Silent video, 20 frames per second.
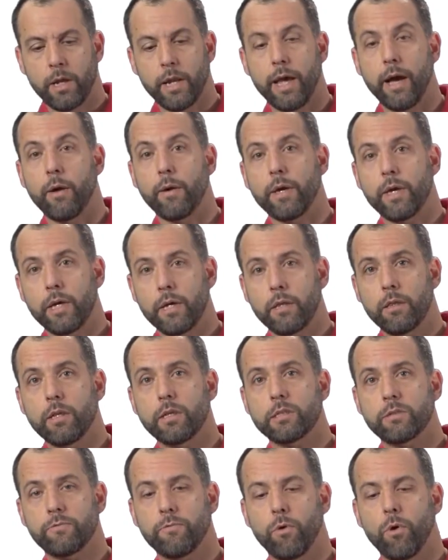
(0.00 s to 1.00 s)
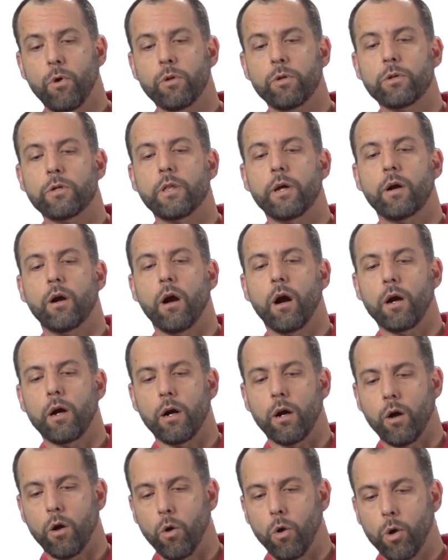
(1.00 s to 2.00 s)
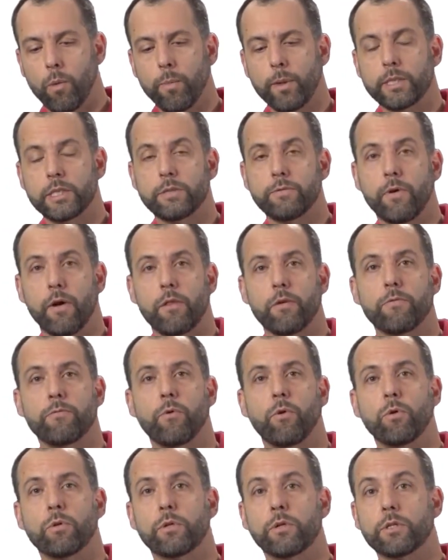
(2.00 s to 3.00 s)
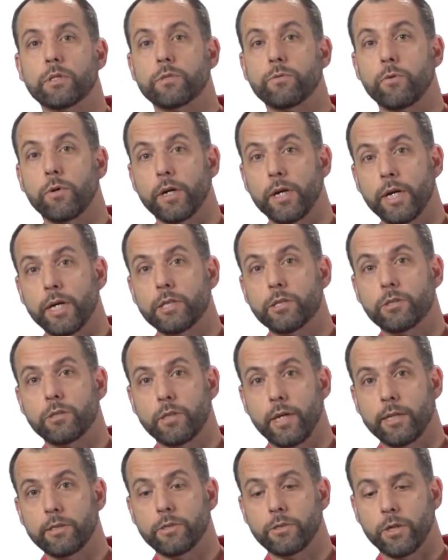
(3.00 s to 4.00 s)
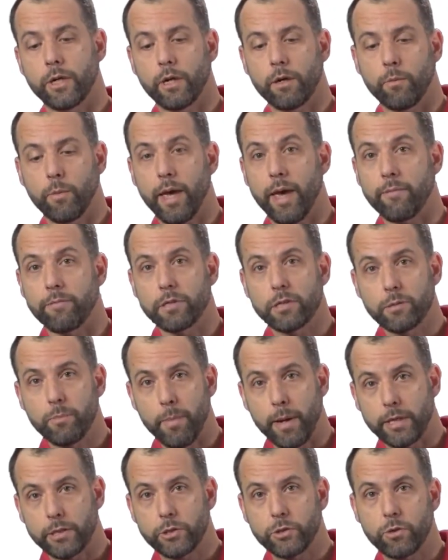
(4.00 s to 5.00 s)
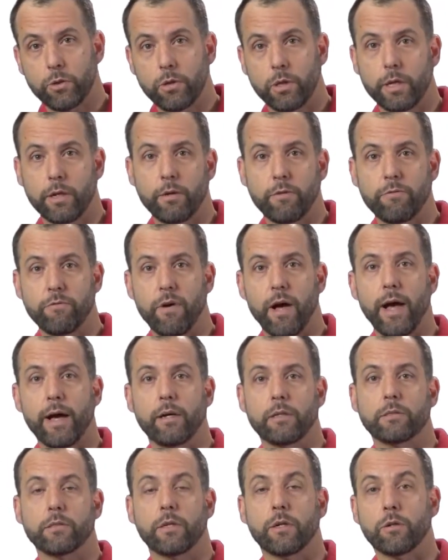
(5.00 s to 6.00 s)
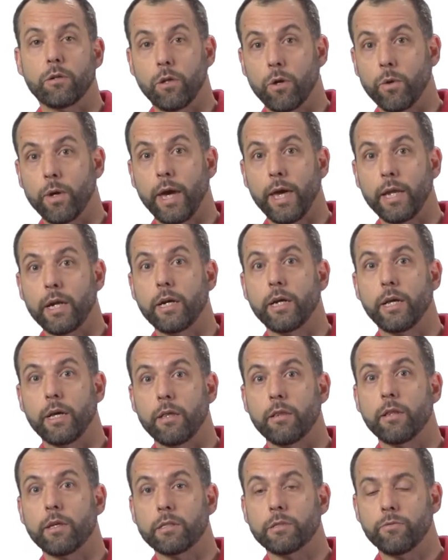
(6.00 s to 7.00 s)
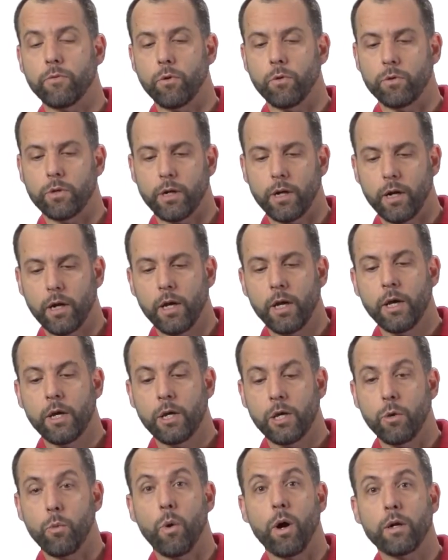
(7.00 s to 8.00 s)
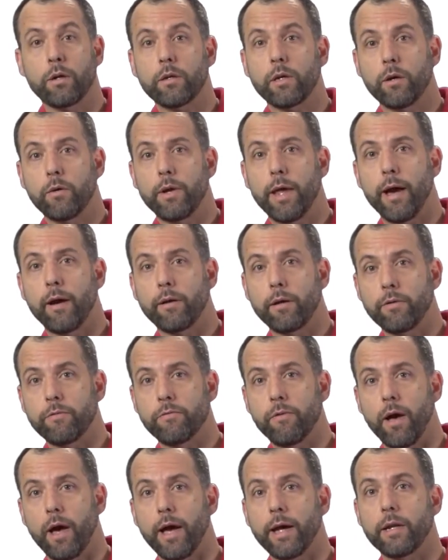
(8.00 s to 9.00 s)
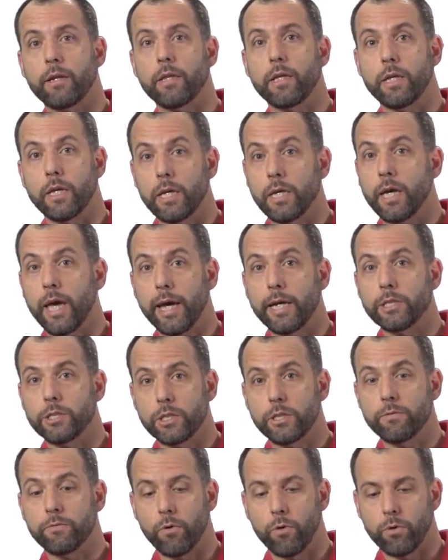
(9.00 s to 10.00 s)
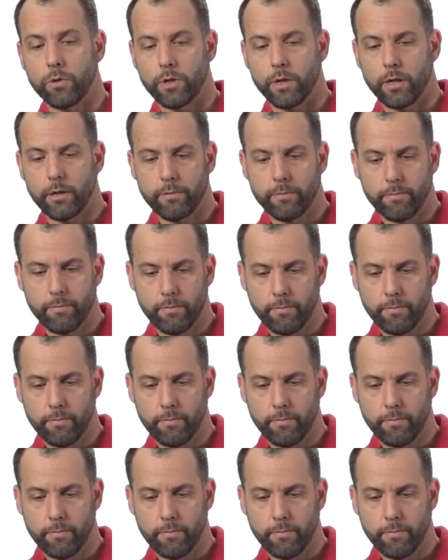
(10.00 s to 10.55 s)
Now in this folder there are a whole bunch of other folders for each sensor. We have special little files that are located in this folder. You want to go down and find the EKG folder.